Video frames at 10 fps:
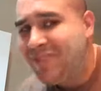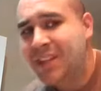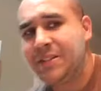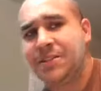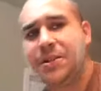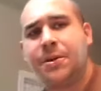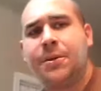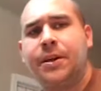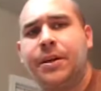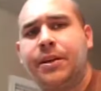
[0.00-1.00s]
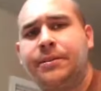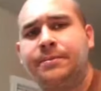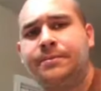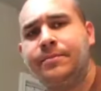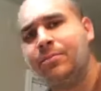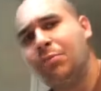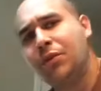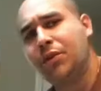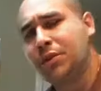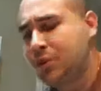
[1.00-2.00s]
and so
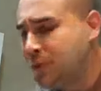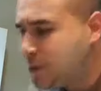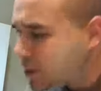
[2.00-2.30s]
moving to one